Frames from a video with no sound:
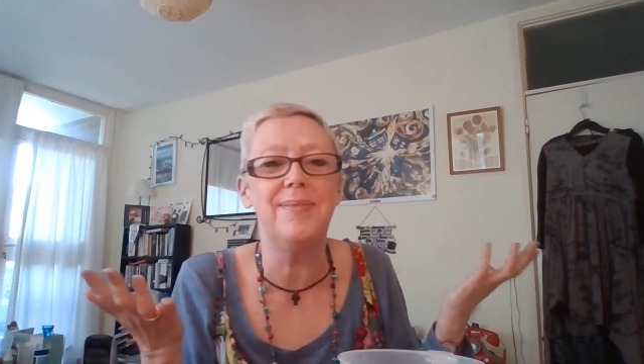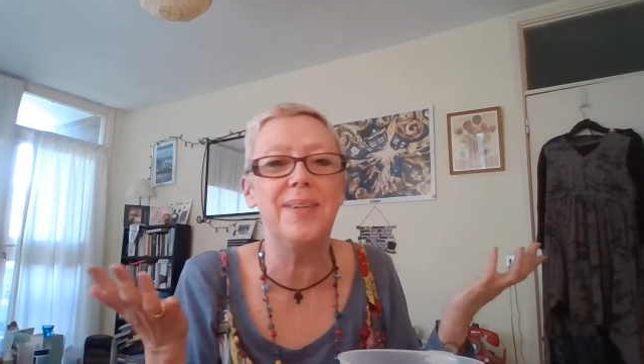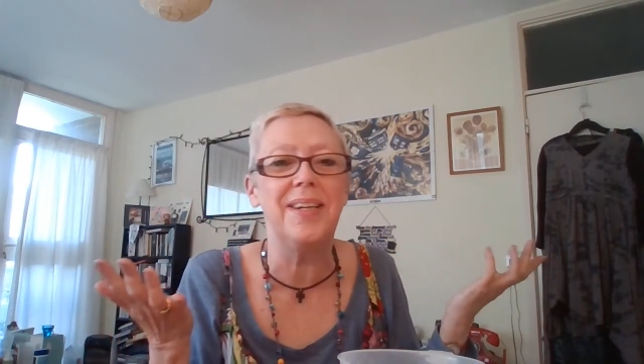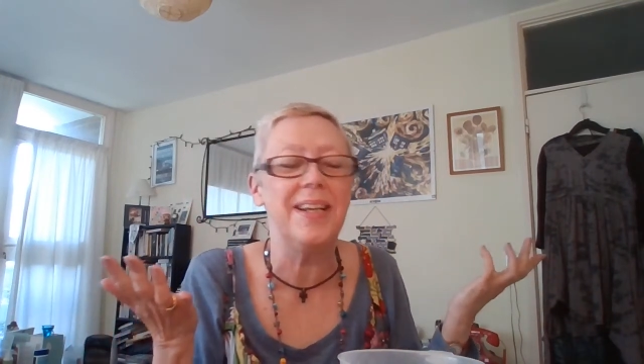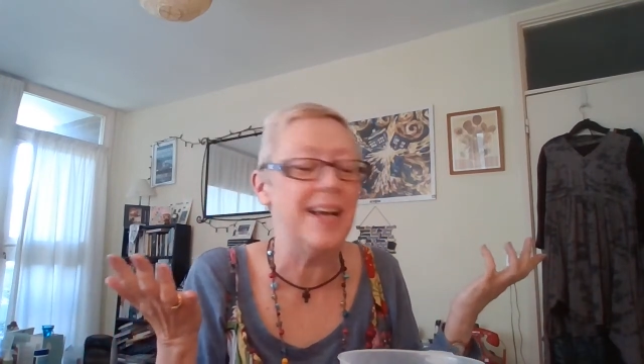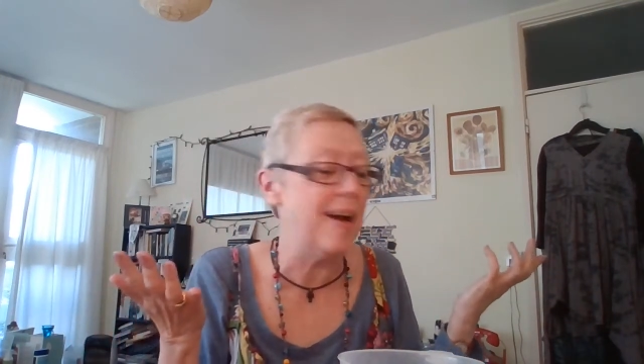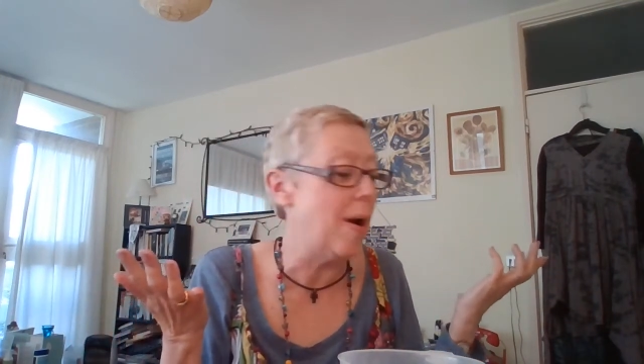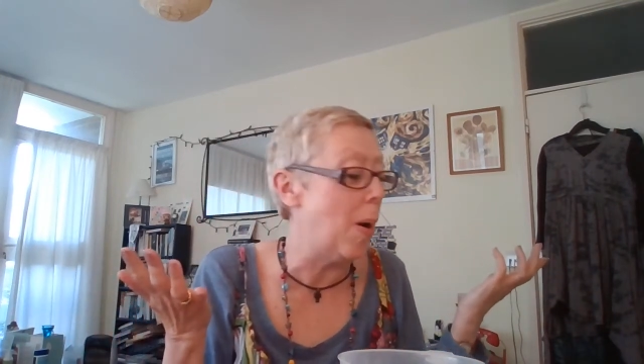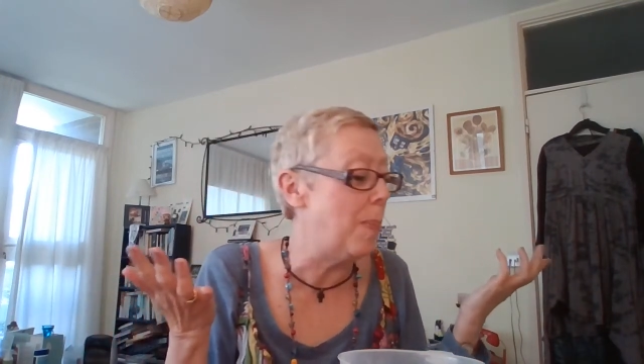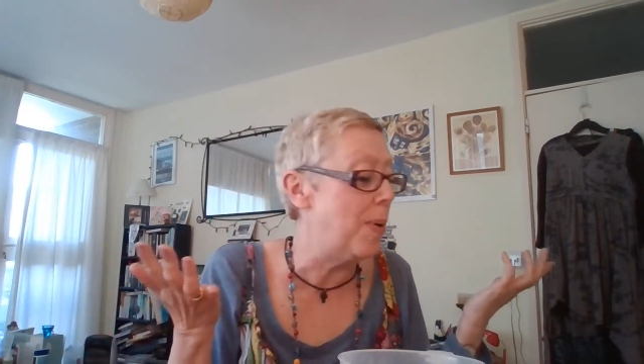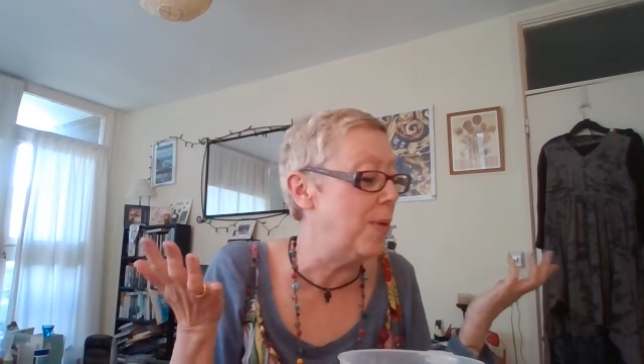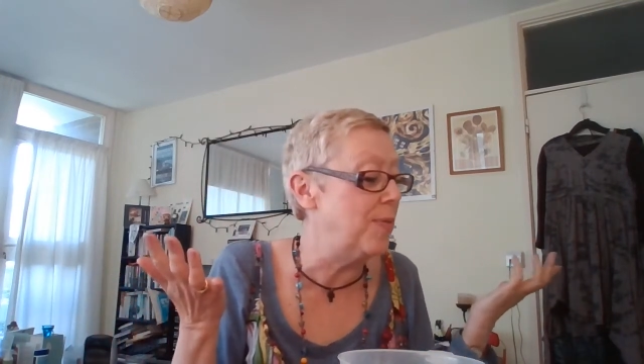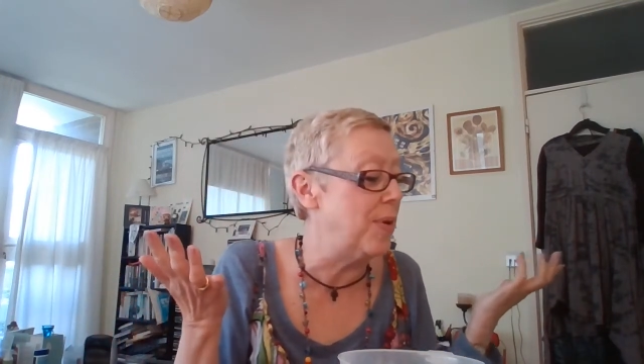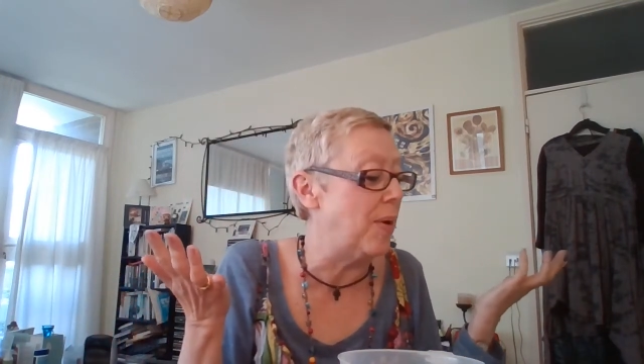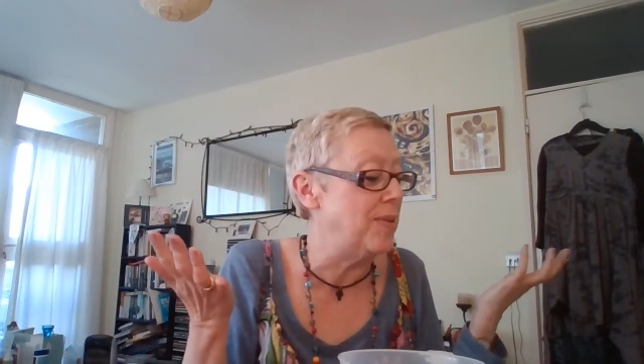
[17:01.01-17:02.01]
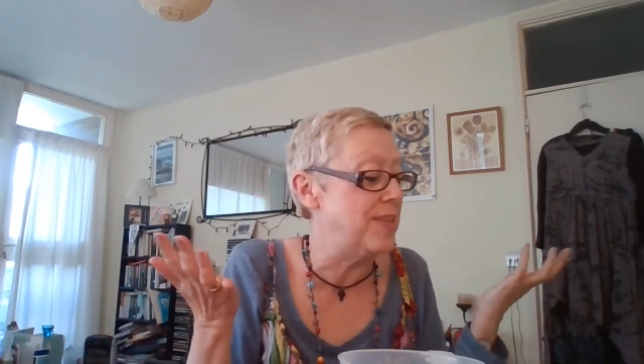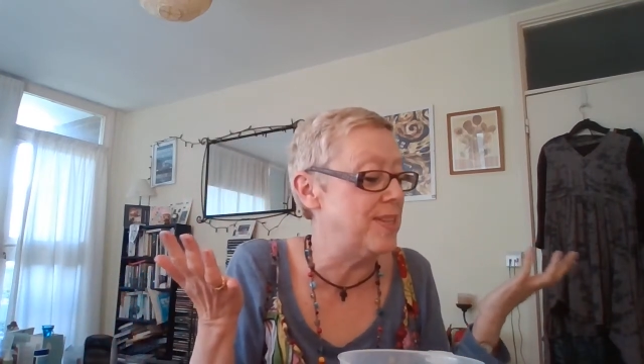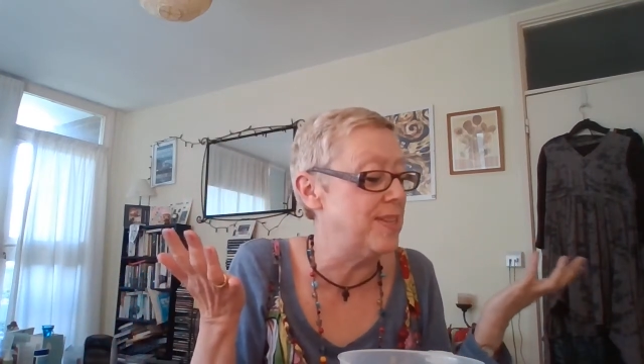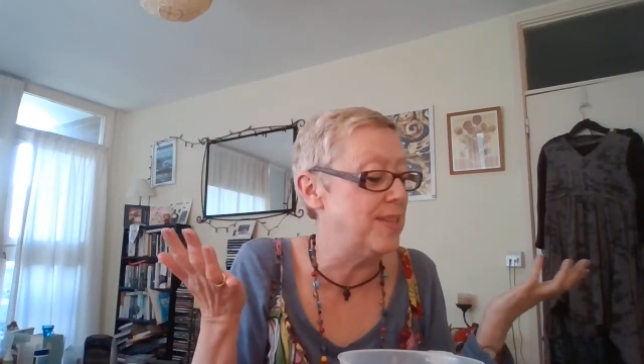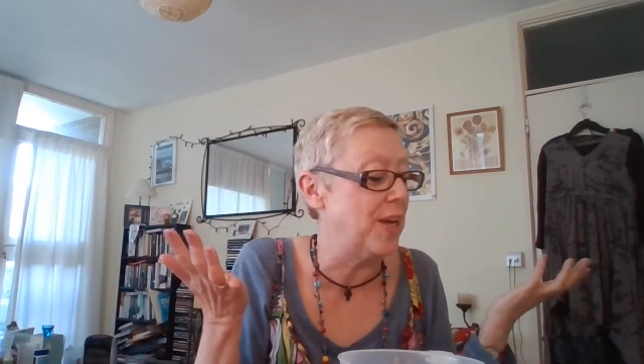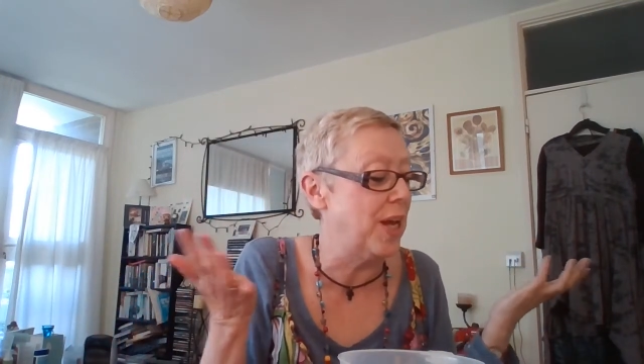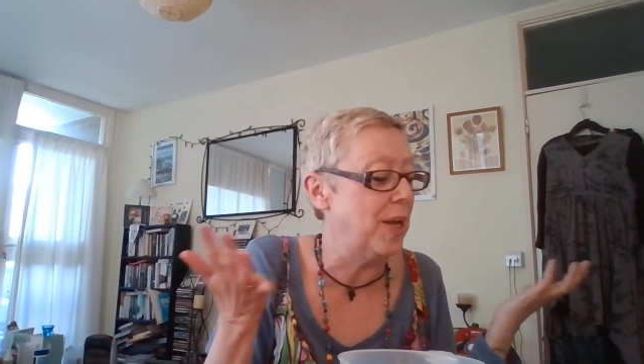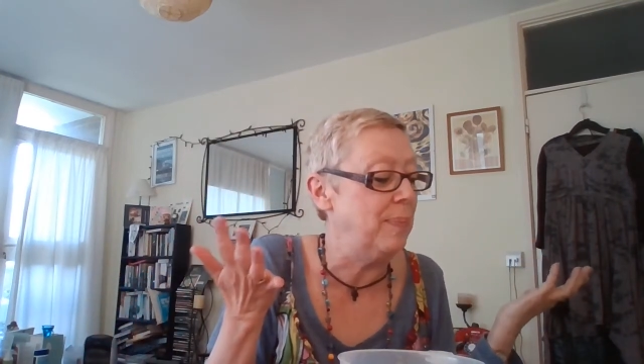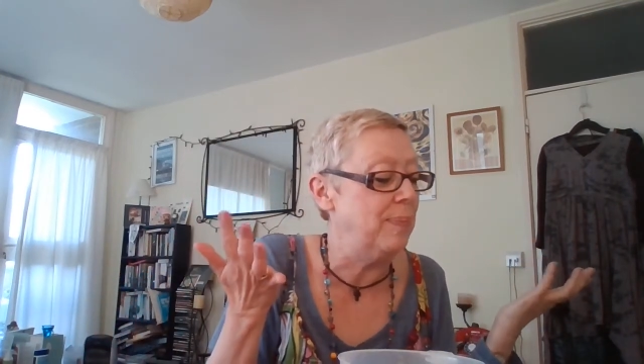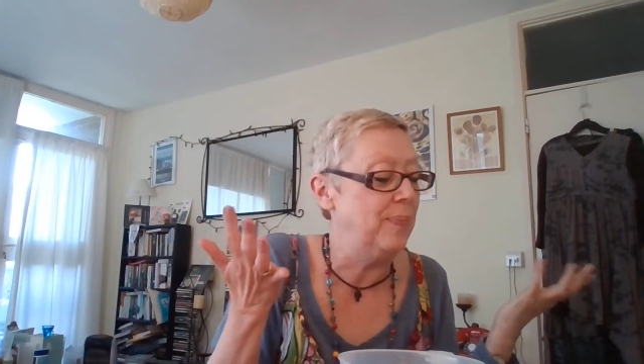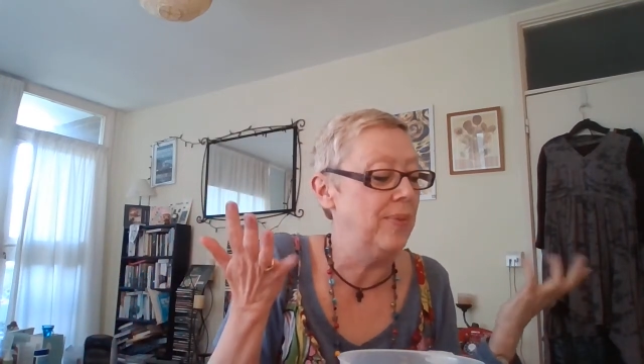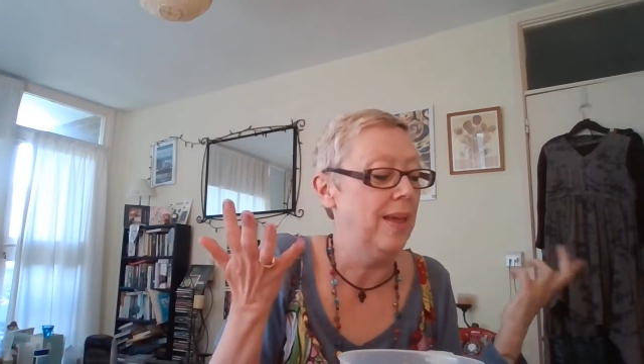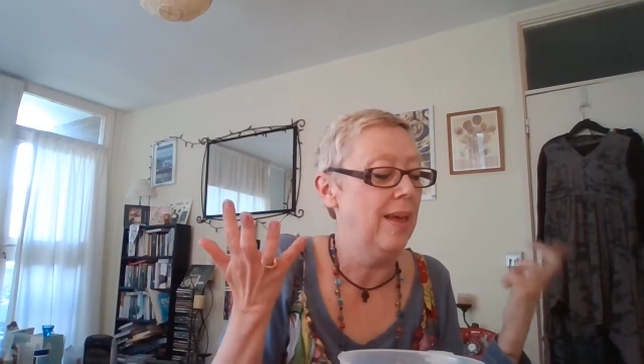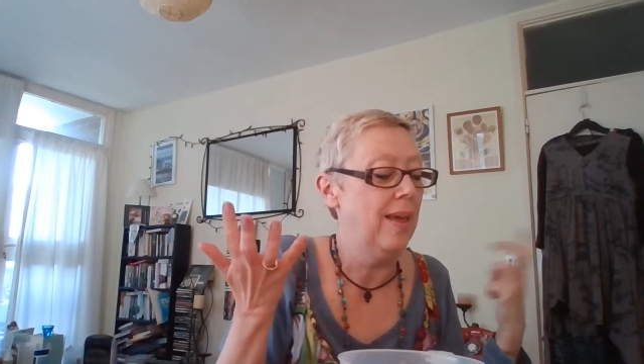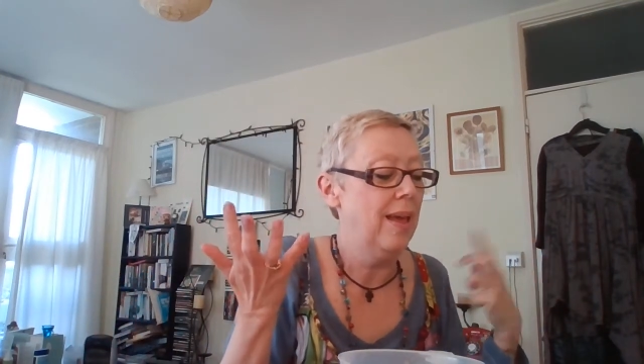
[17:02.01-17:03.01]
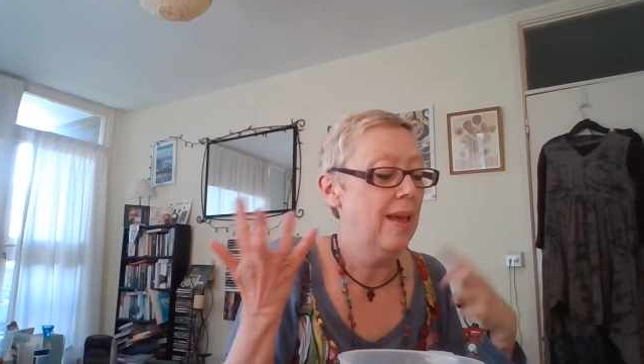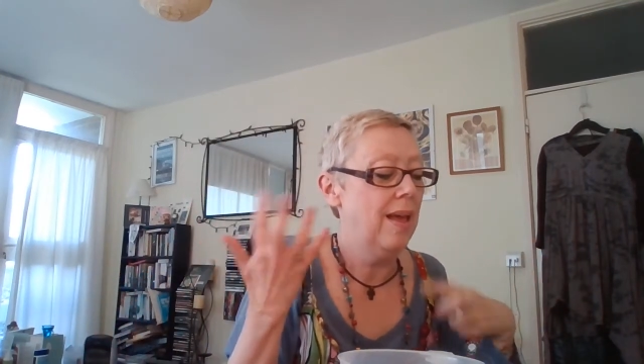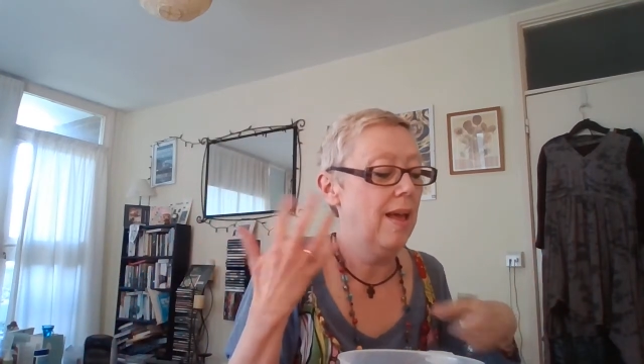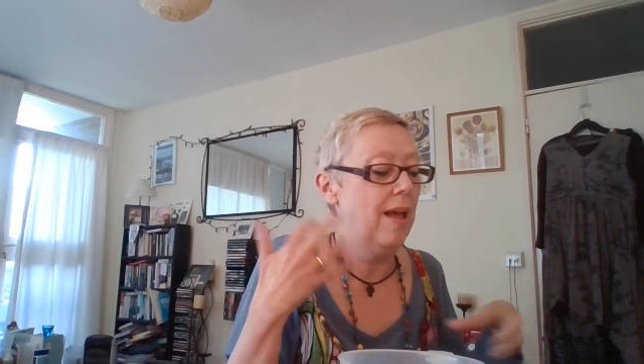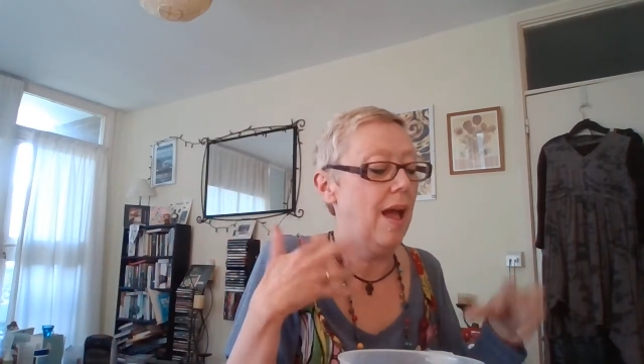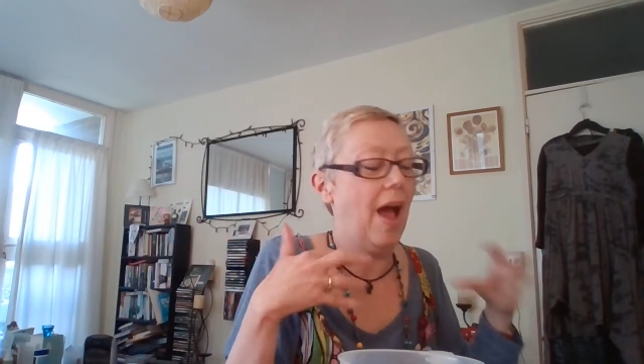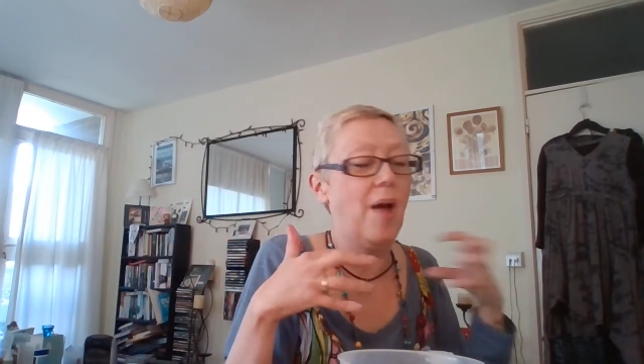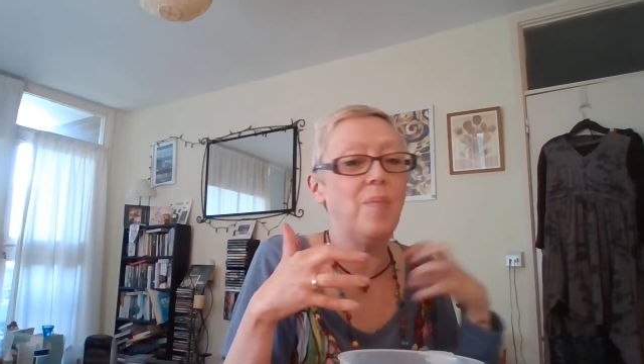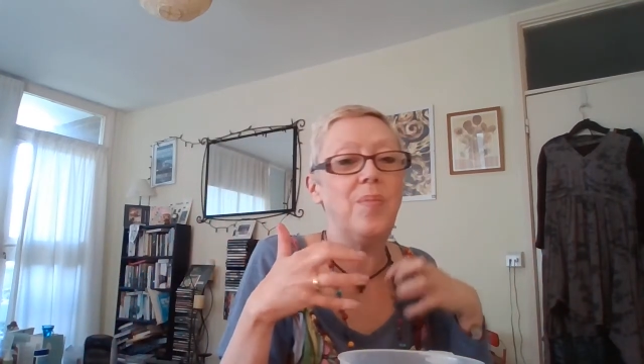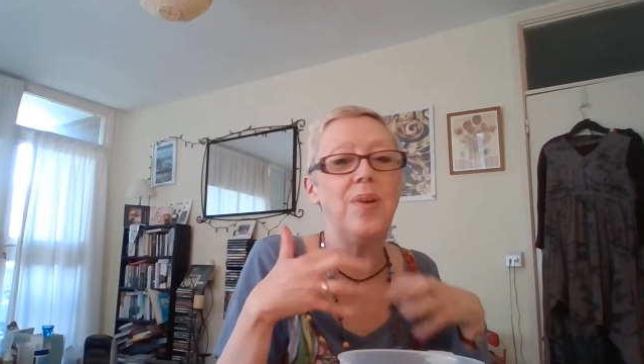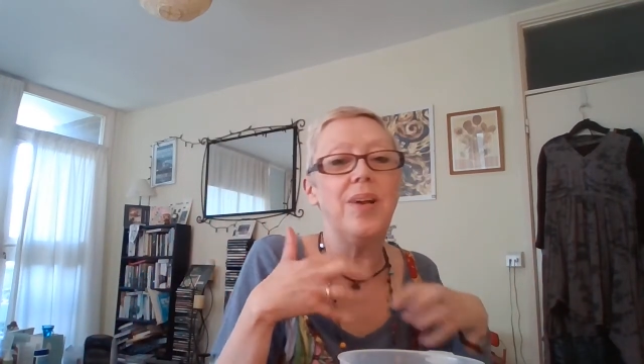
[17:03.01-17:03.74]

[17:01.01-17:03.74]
we're going to hop onto Zoom and